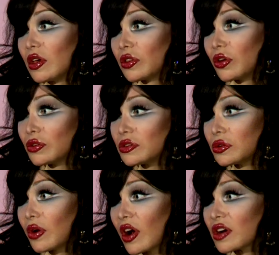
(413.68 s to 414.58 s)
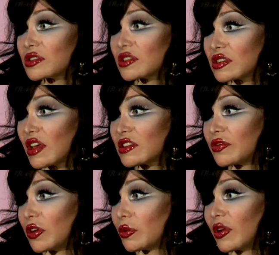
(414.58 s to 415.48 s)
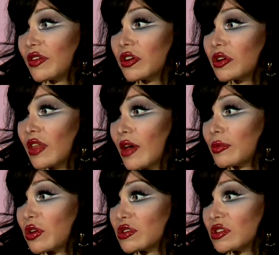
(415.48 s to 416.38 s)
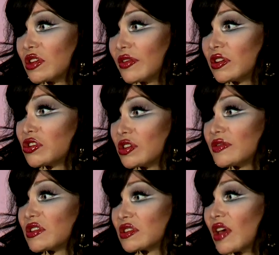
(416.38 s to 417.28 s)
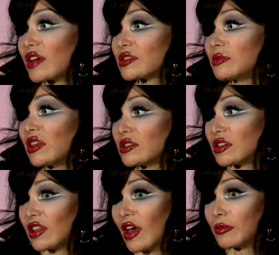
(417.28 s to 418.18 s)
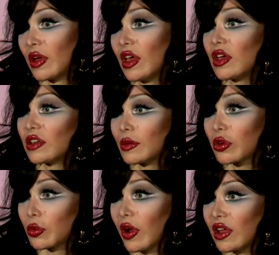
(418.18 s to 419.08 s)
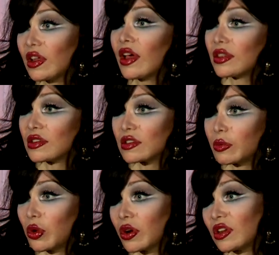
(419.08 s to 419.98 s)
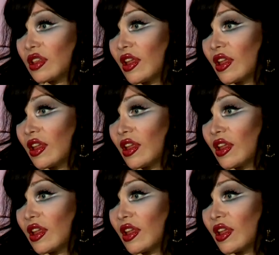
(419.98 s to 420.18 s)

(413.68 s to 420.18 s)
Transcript: Those who are successful, whatever that personal definition of success means to them, number one, had the support and